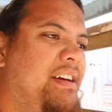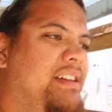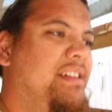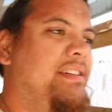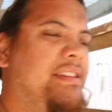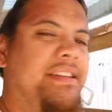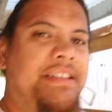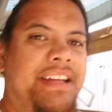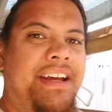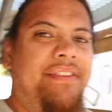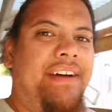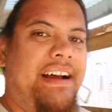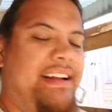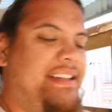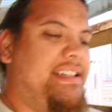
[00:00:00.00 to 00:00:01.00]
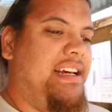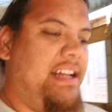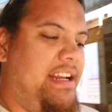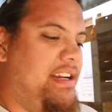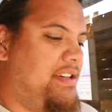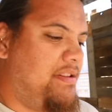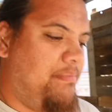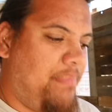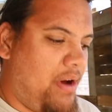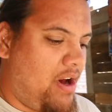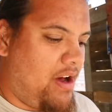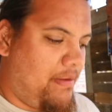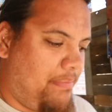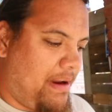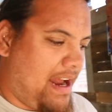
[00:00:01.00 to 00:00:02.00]
see if I could see an injured
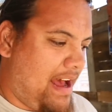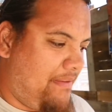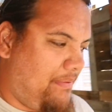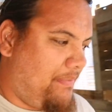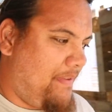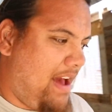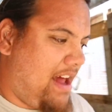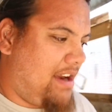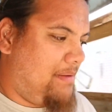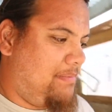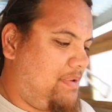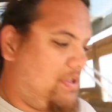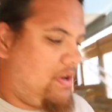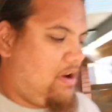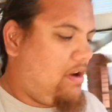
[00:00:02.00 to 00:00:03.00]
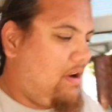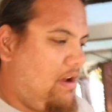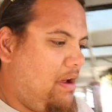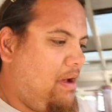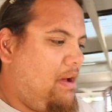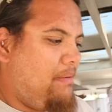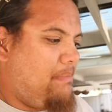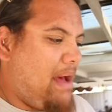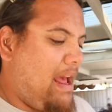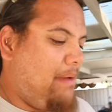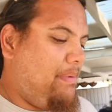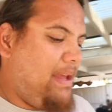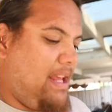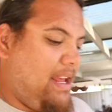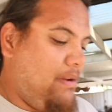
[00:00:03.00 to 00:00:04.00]
bird, but I haven't found him. So
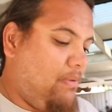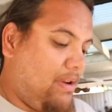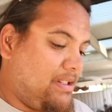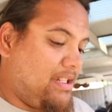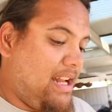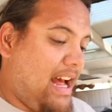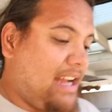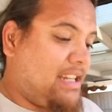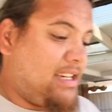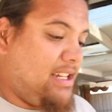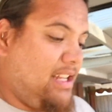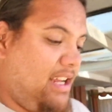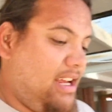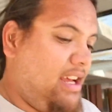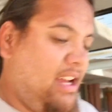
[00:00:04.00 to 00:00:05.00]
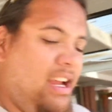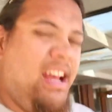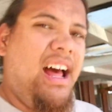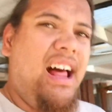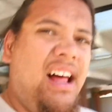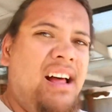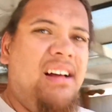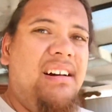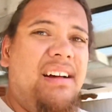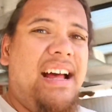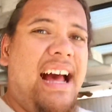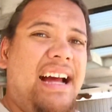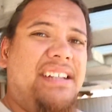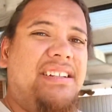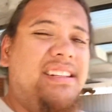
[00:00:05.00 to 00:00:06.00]
maybe he wasn't actually
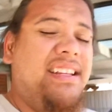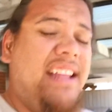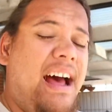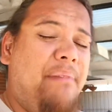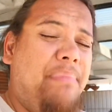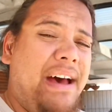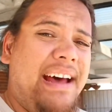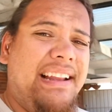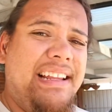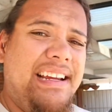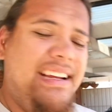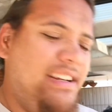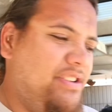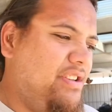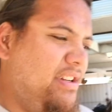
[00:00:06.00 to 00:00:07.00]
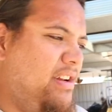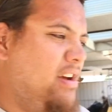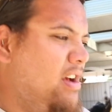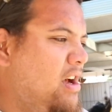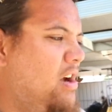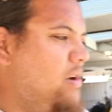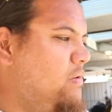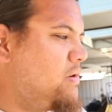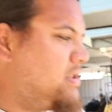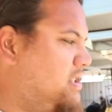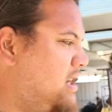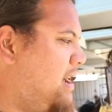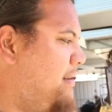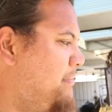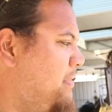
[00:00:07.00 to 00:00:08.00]
actually that badly injured, which
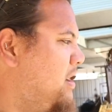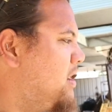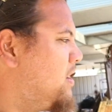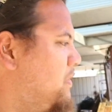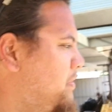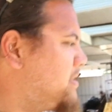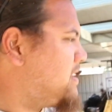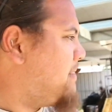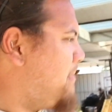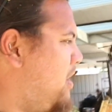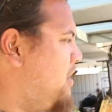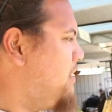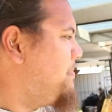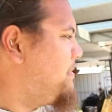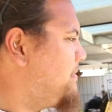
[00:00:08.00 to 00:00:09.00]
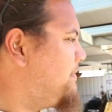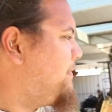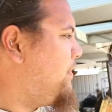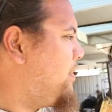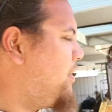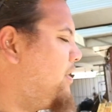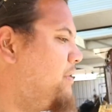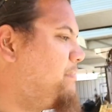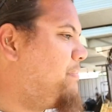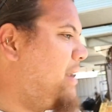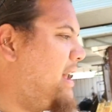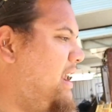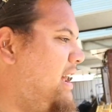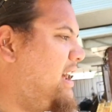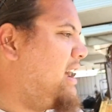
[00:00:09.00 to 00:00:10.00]
I'm hoping for.
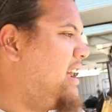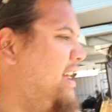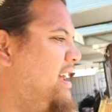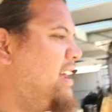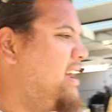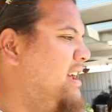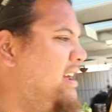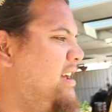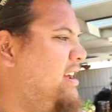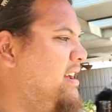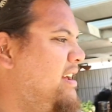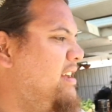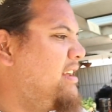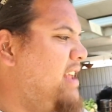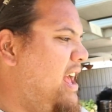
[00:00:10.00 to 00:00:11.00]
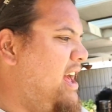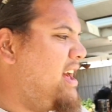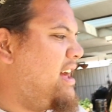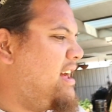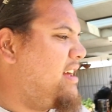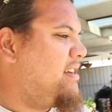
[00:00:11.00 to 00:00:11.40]
But yeah.